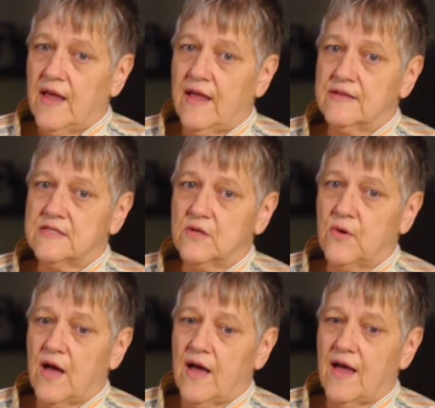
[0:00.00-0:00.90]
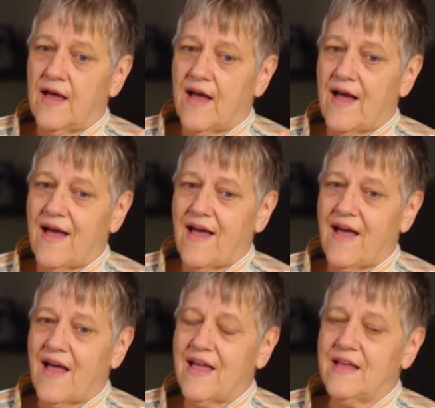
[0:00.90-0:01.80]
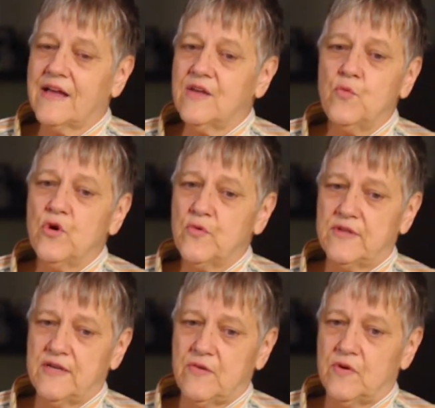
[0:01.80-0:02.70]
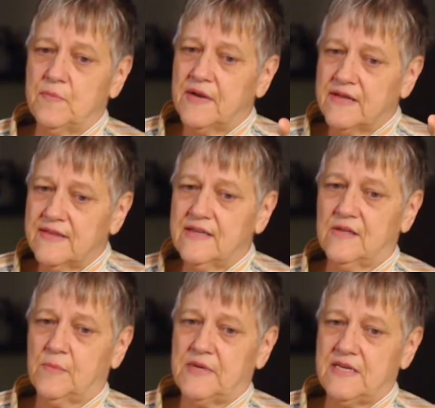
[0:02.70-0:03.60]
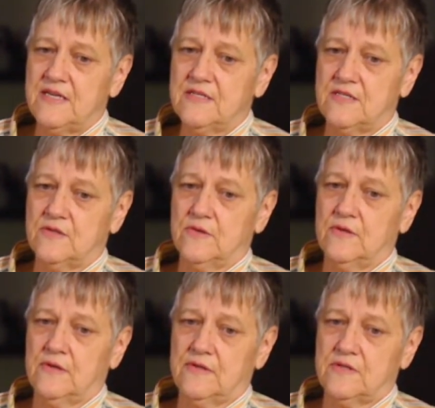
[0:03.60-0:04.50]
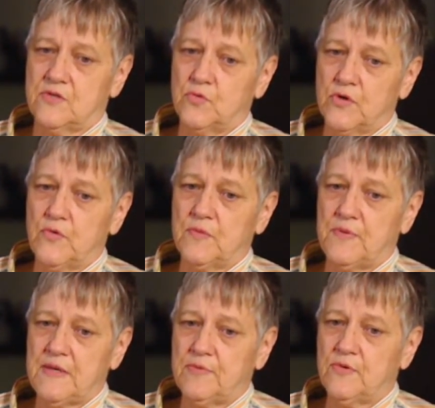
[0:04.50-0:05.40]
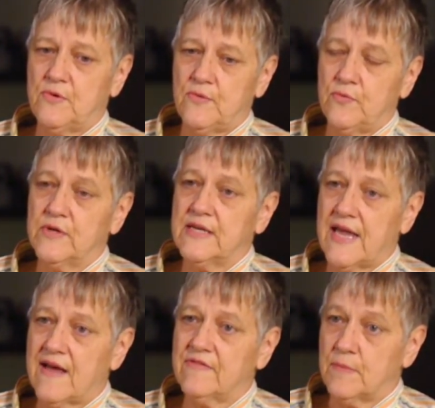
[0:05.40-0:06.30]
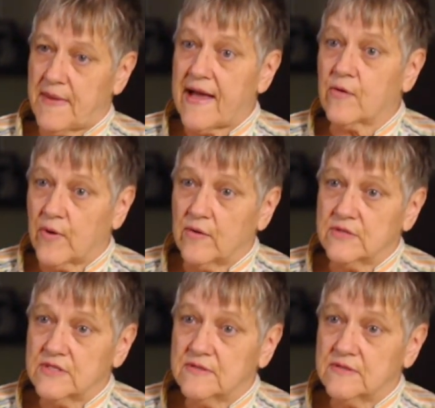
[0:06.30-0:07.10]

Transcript: And so I can work with anyone, I think it'll be easier to work with people who really have the background.